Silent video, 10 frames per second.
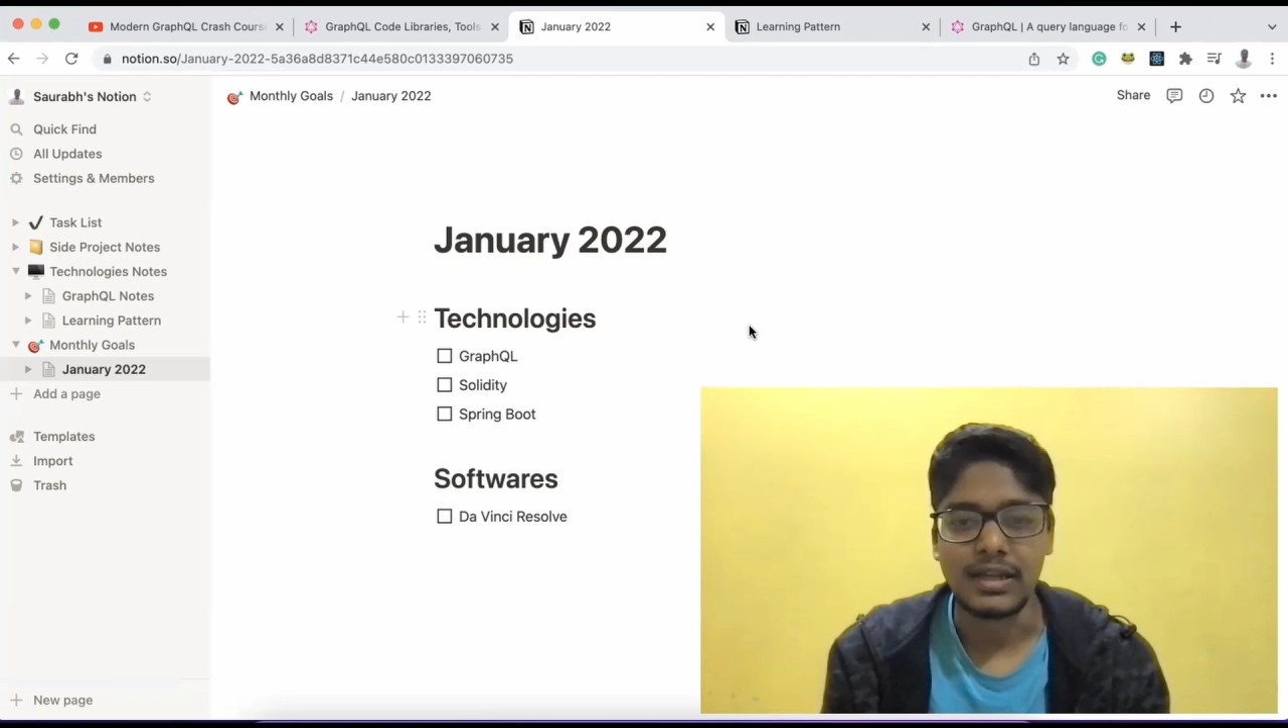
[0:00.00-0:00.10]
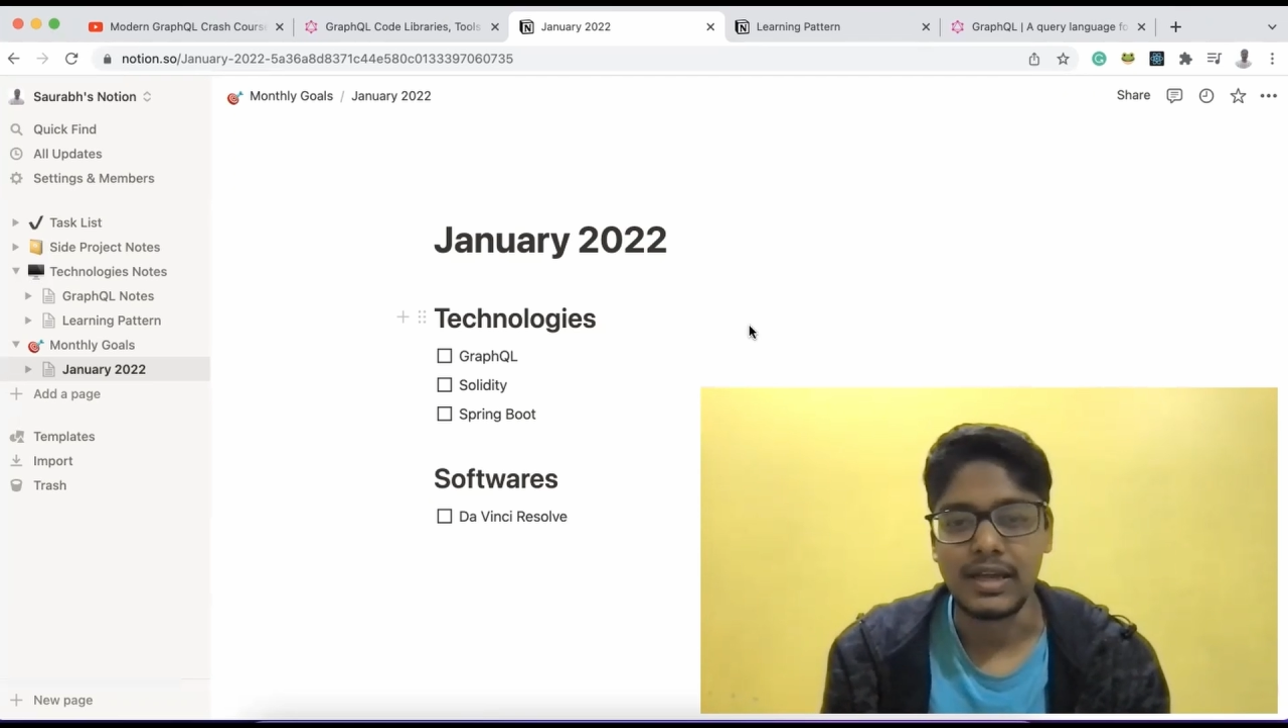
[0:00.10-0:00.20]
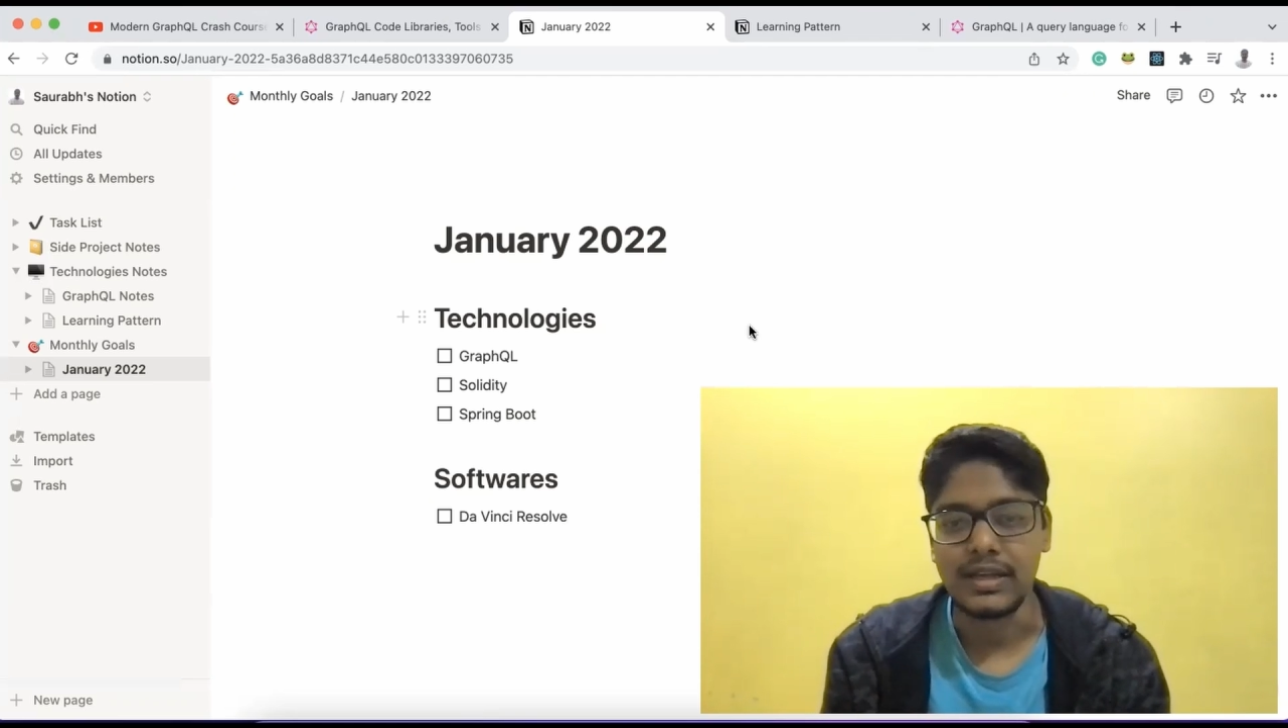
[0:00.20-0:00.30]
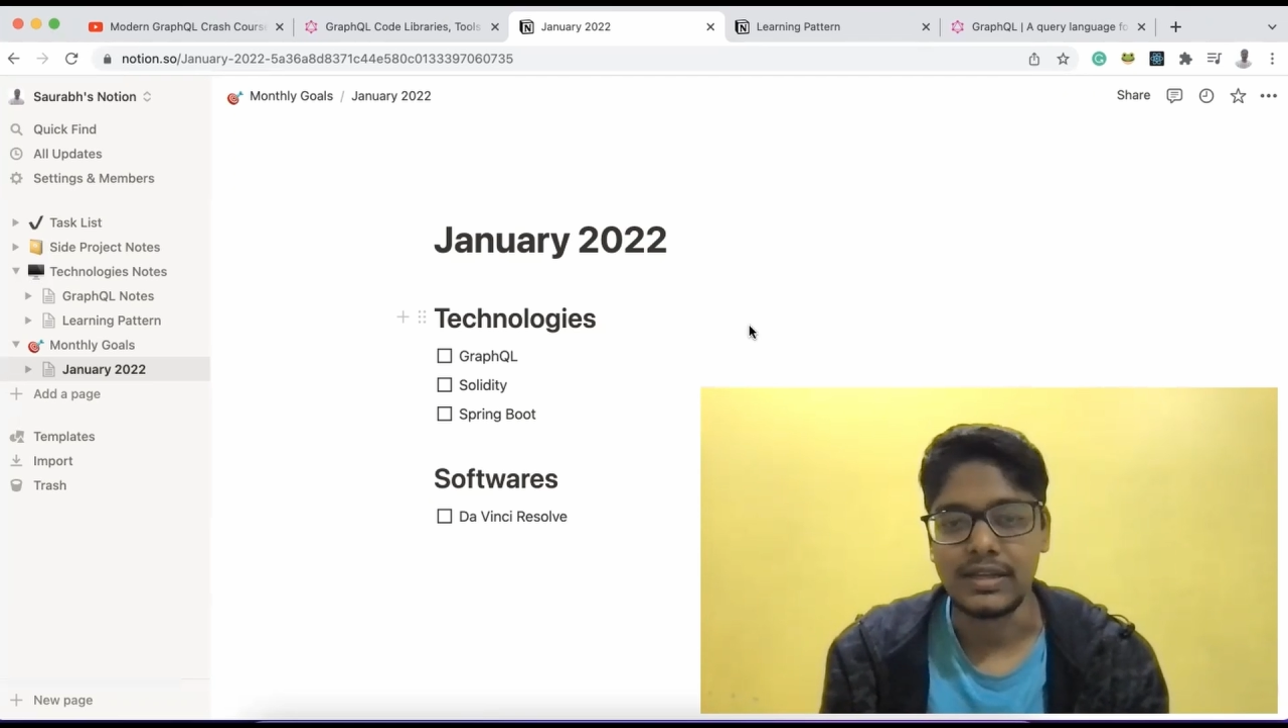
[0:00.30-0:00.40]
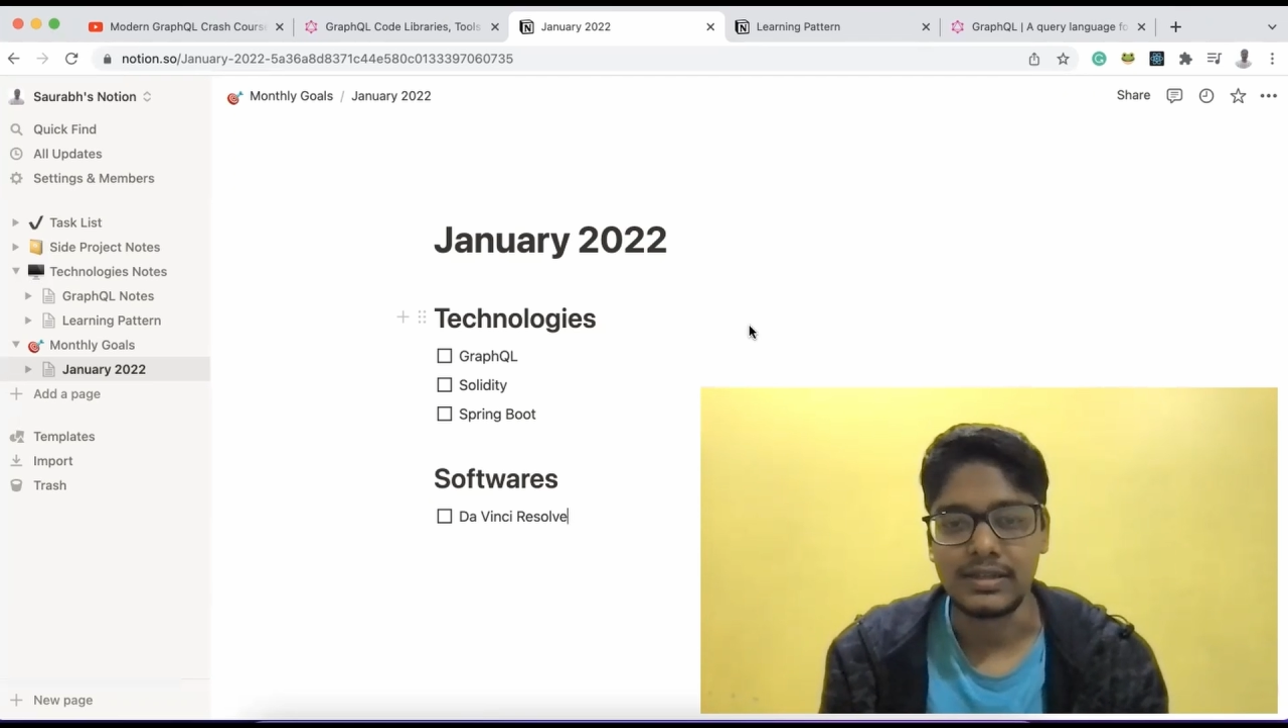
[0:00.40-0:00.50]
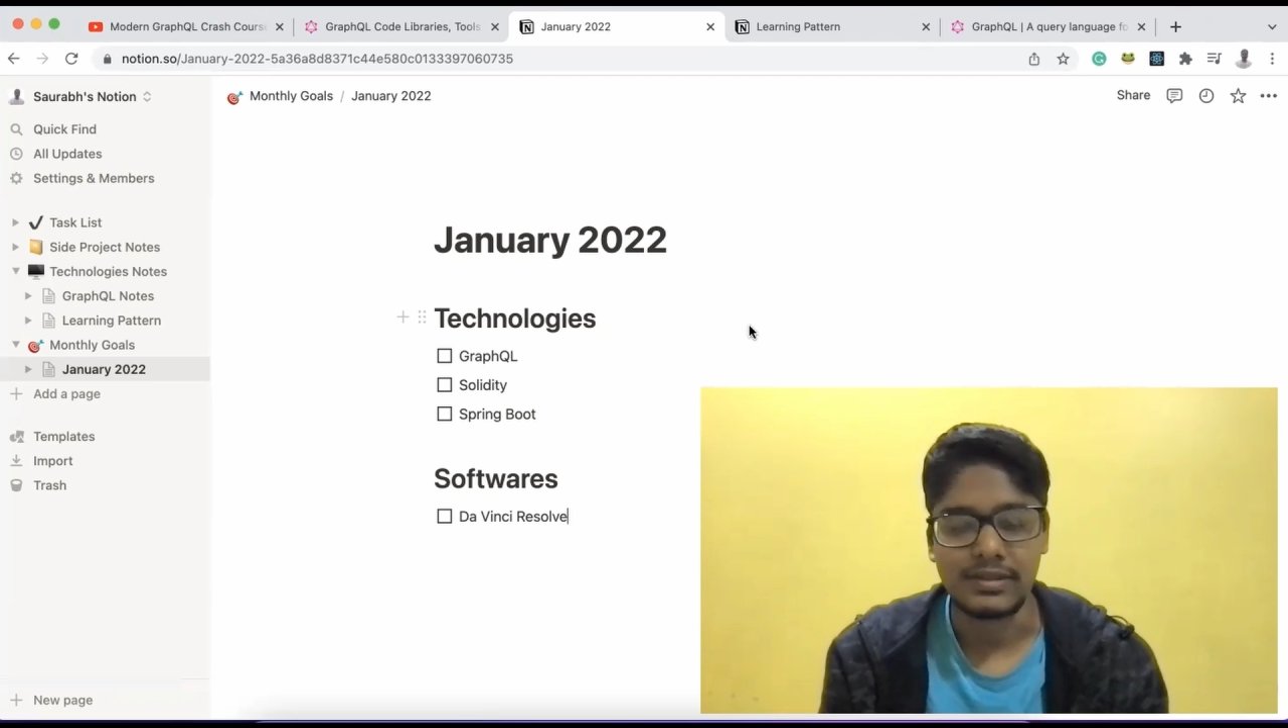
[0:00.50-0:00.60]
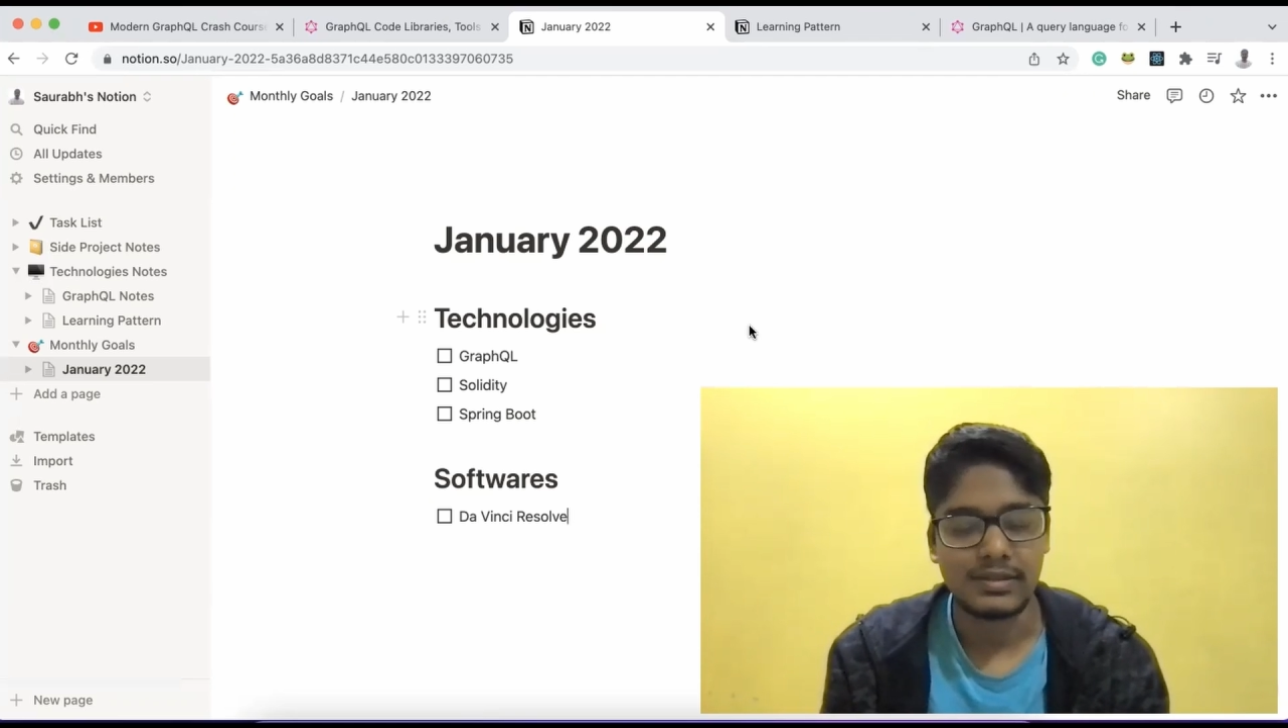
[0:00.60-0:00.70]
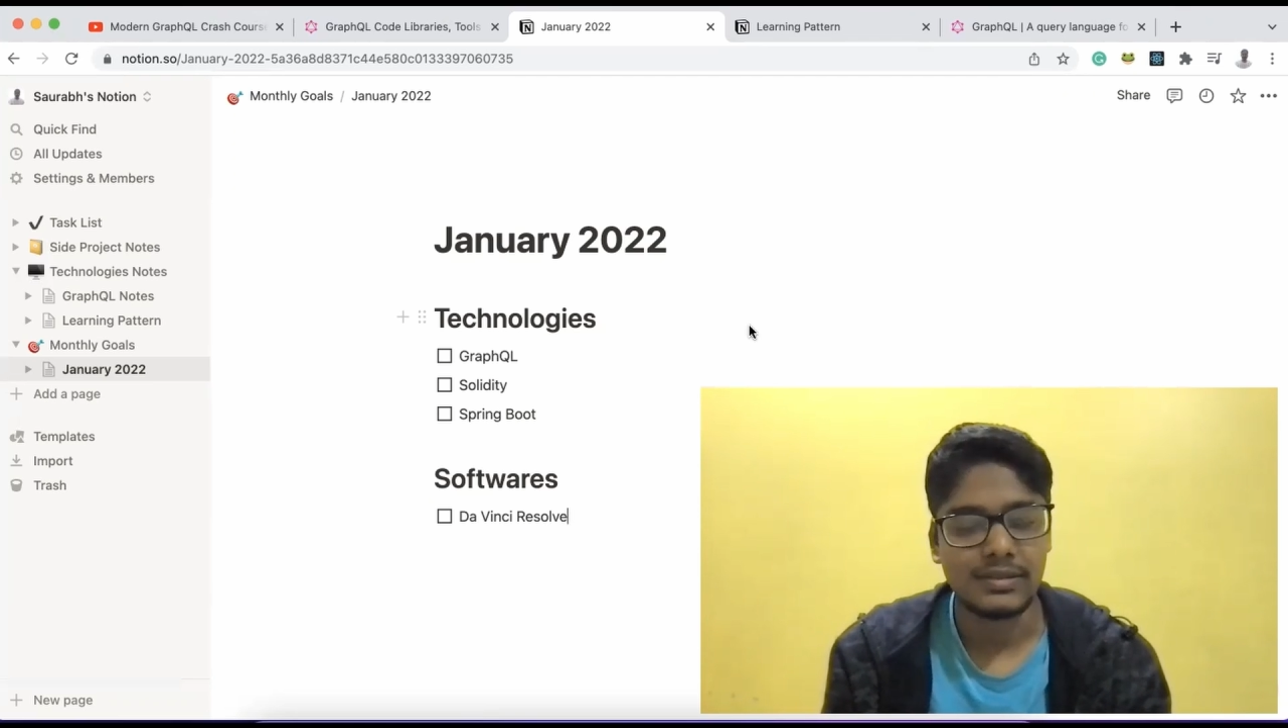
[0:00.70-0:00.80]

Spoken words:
I